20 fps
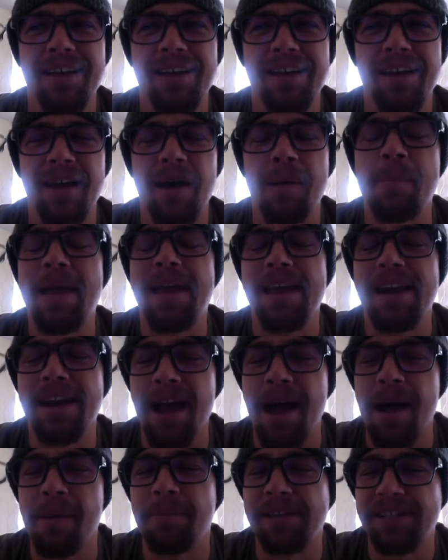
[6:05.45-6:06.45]
a
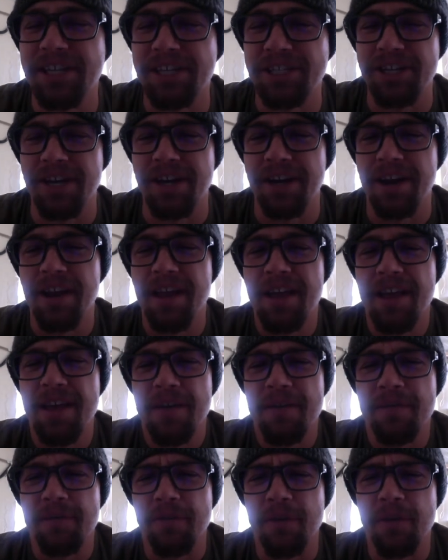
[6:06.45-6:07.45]
competition
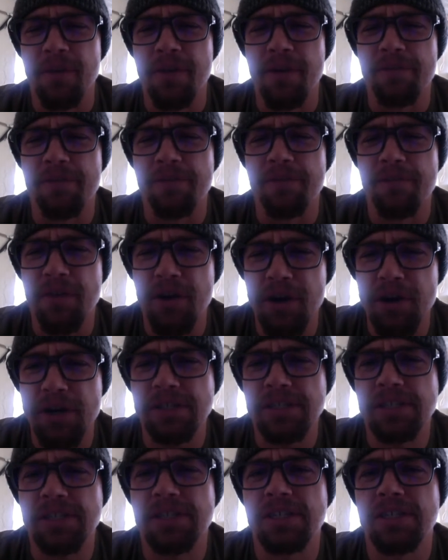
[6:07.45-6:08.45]
for the
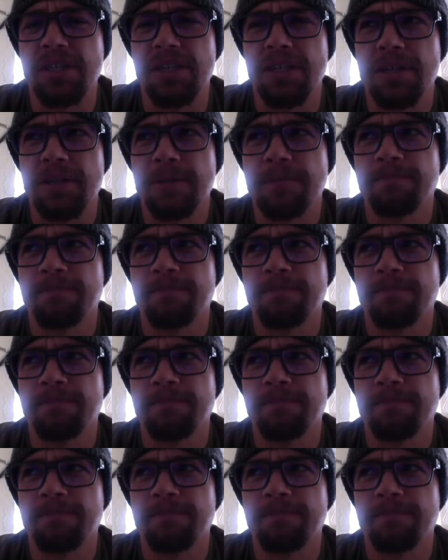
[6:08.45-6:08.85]
first